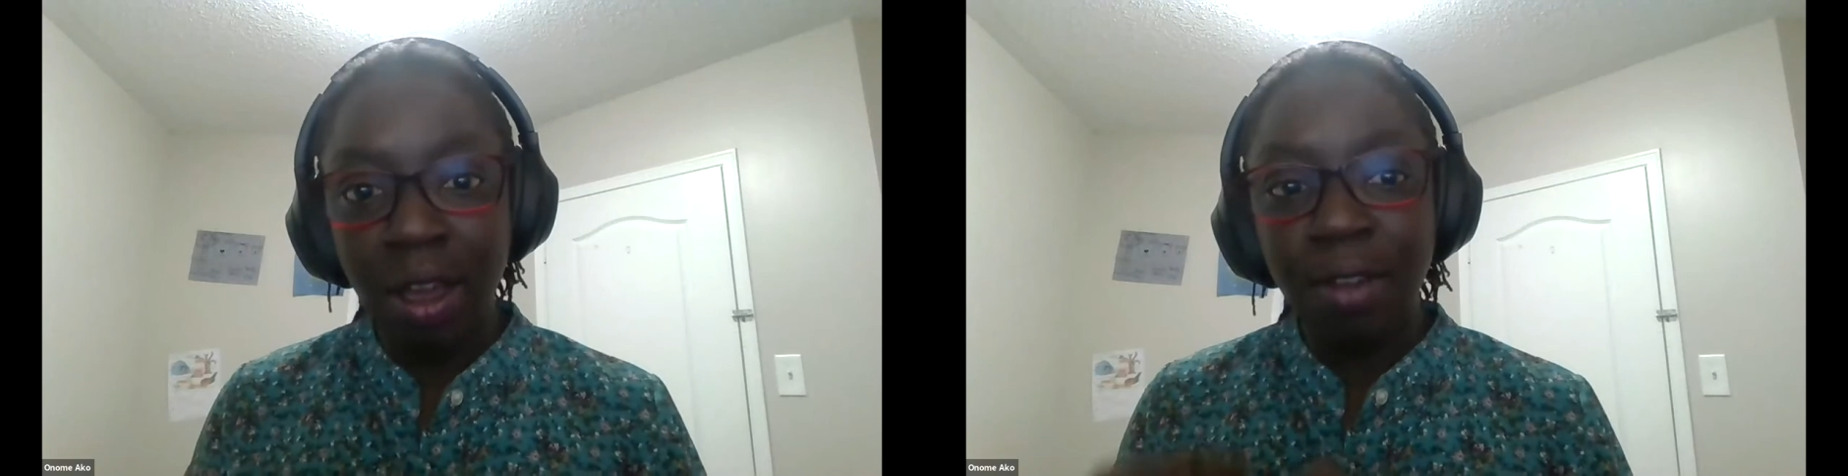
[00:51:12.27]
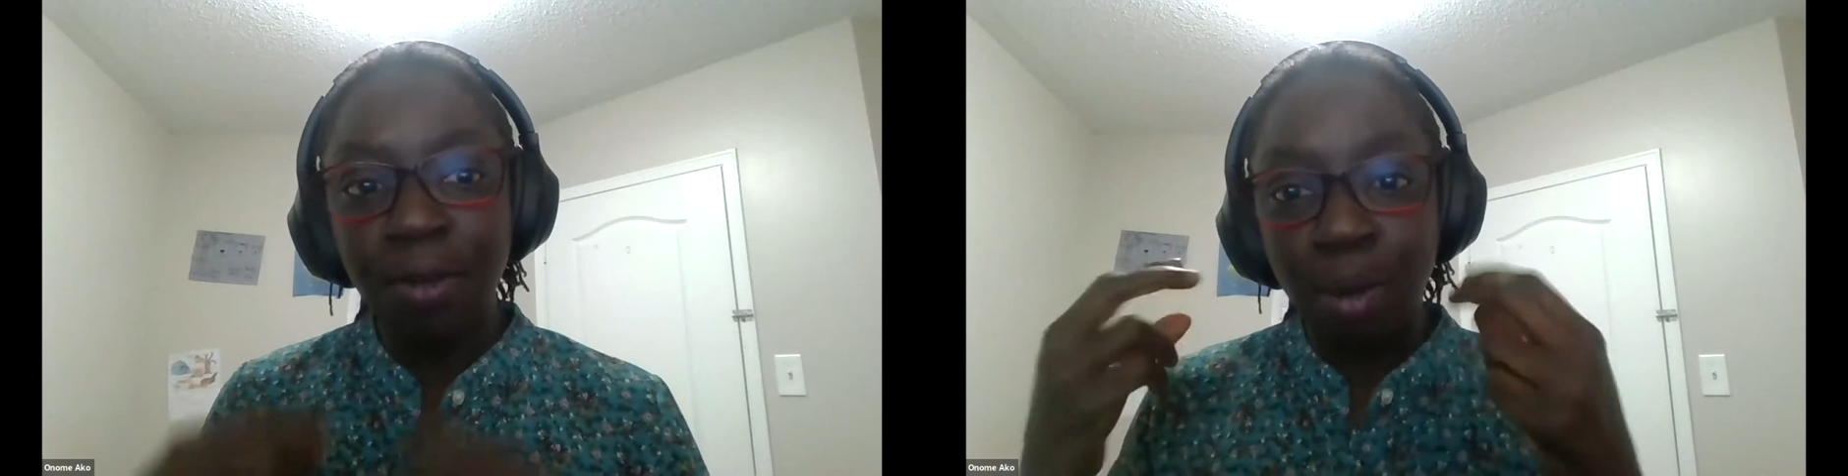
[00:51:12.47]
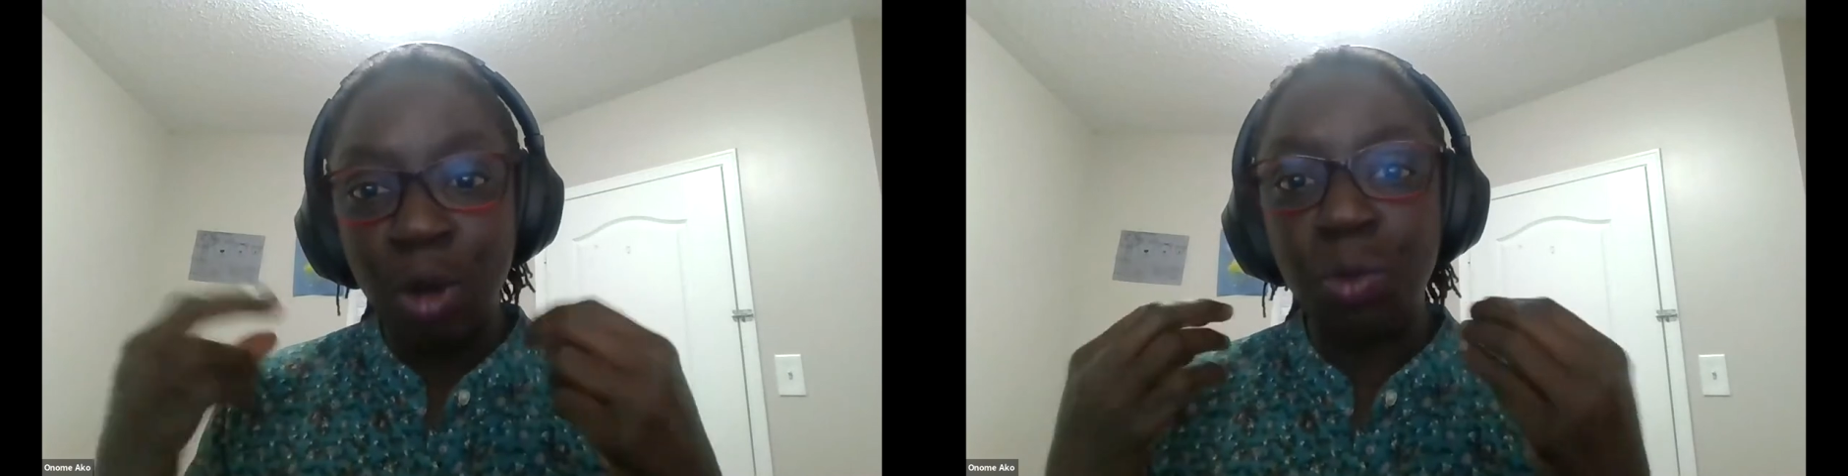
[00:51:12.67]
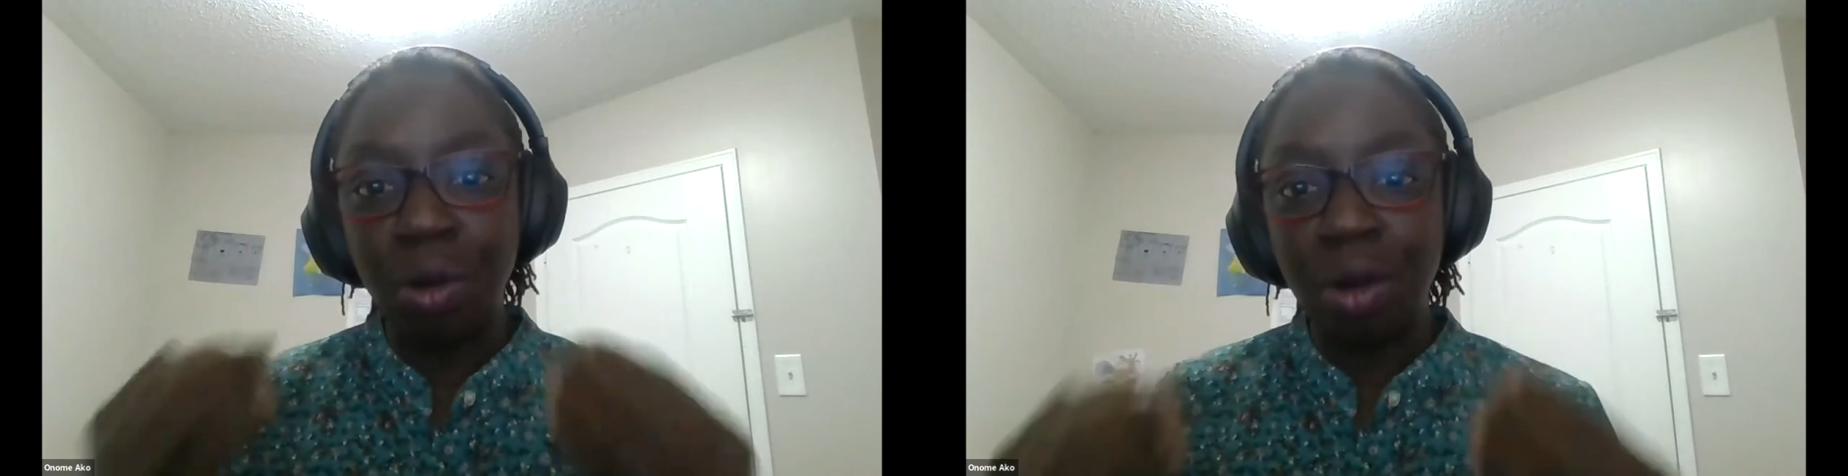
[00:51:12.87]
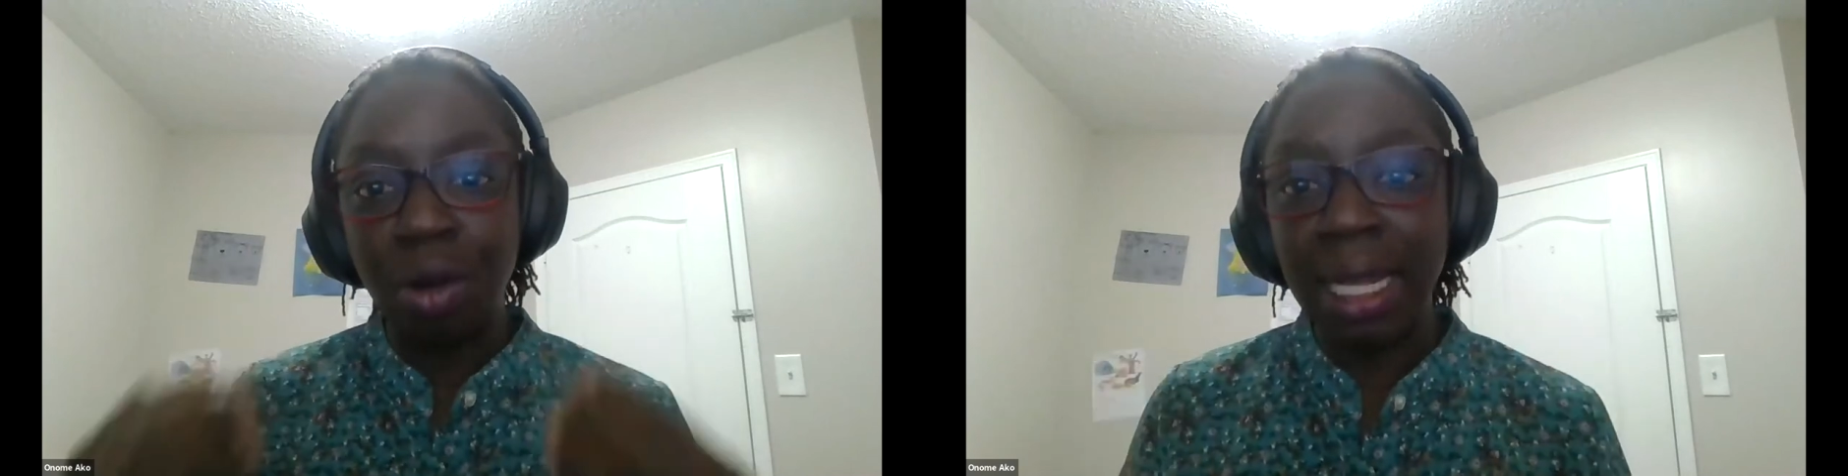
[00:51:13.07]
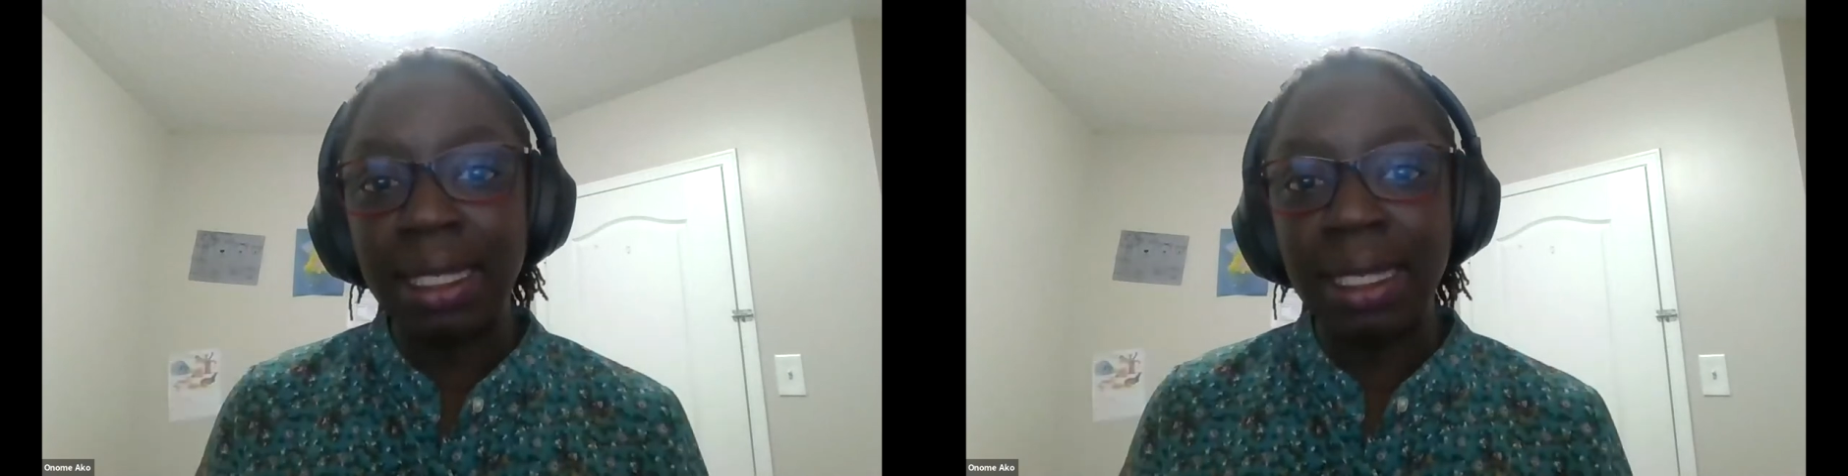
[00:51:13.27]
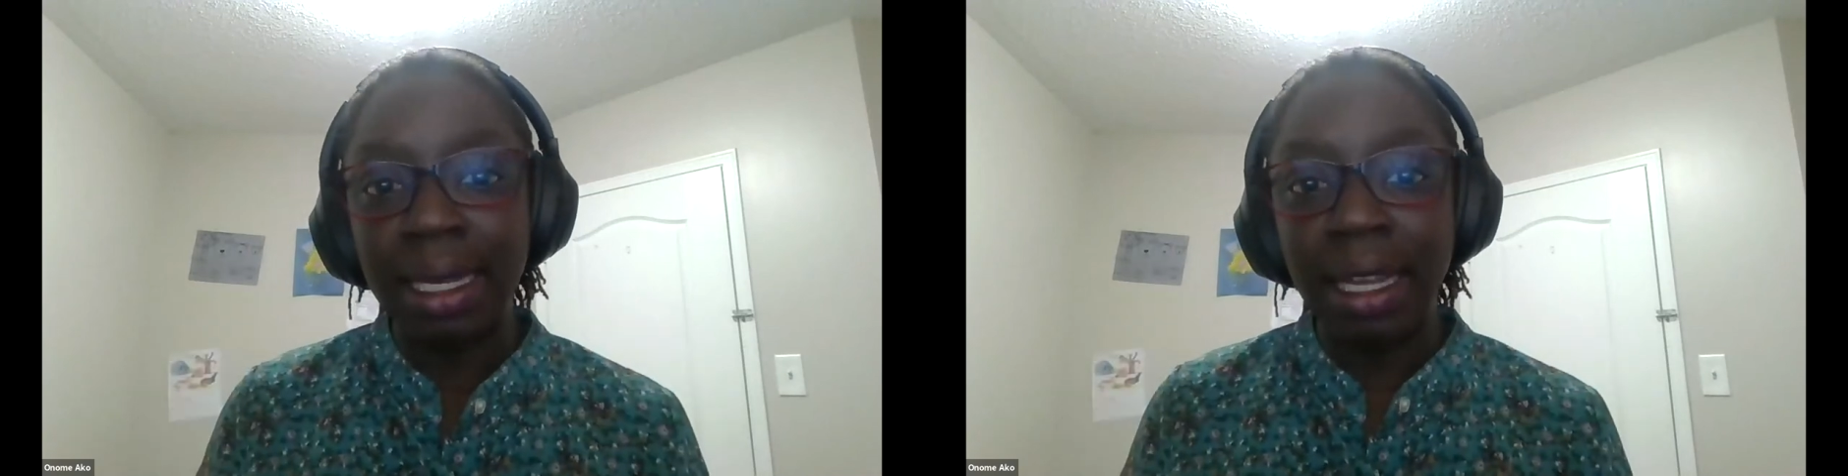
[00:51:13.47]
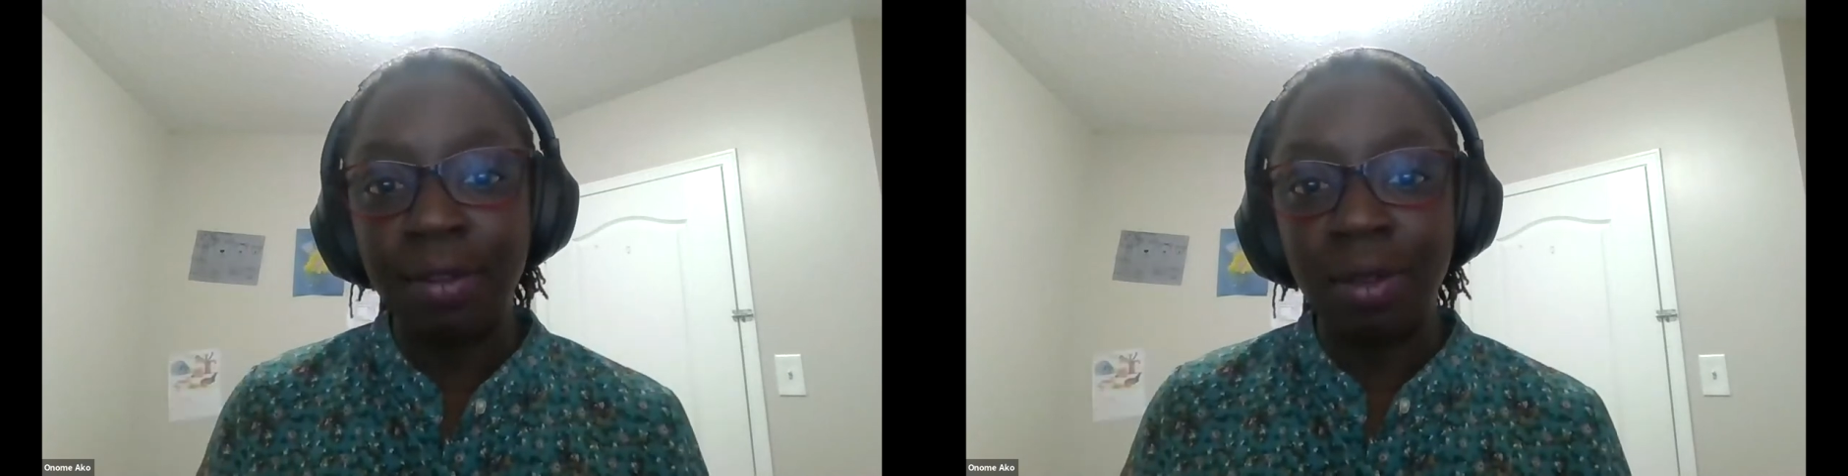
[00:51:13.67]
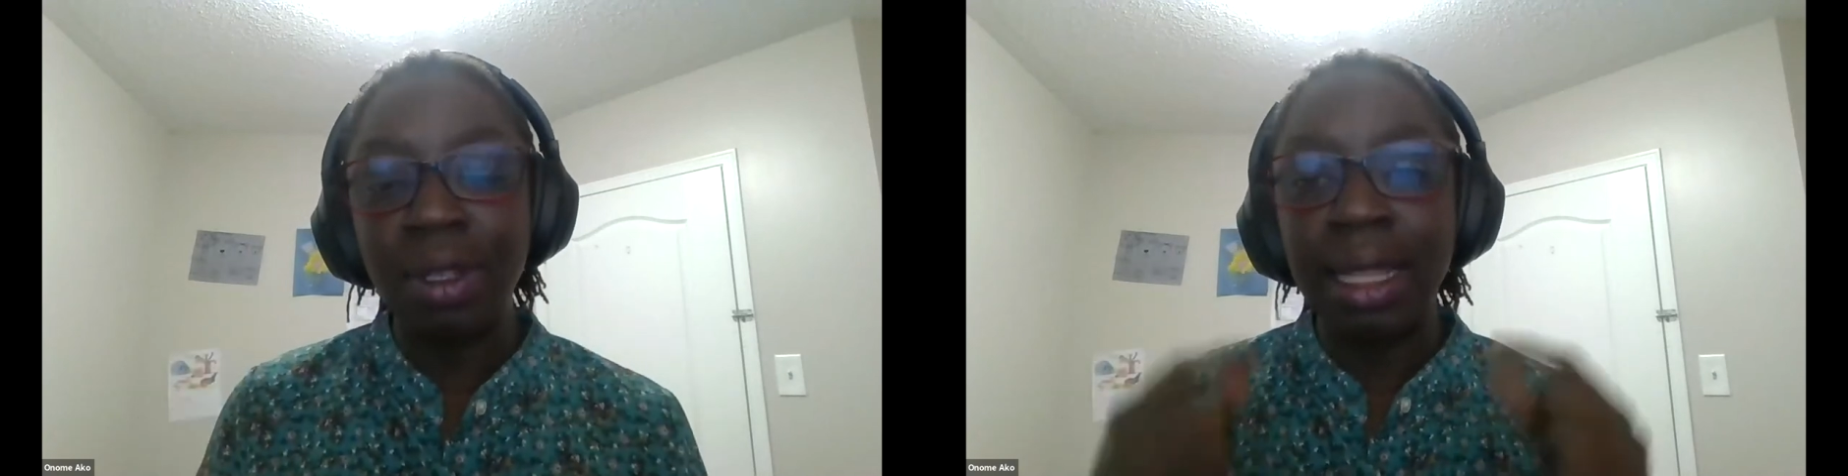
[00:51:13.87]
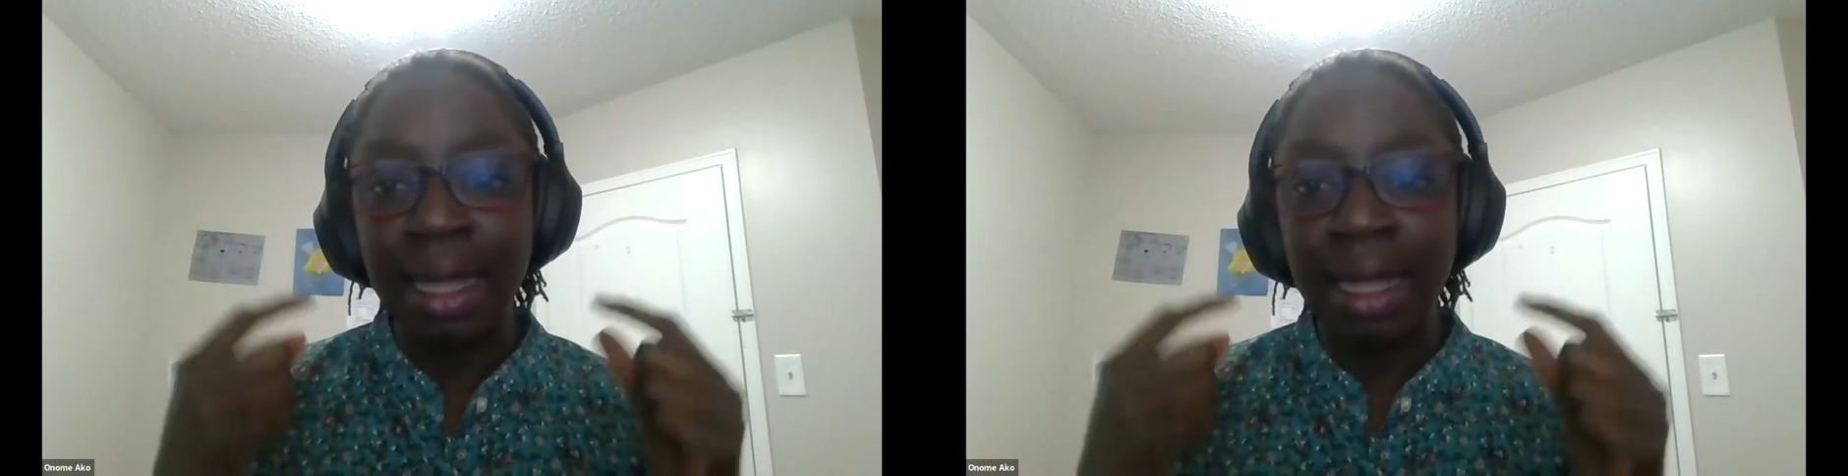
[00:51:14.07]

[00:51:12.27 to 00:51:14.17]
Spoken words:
from a programmatic level,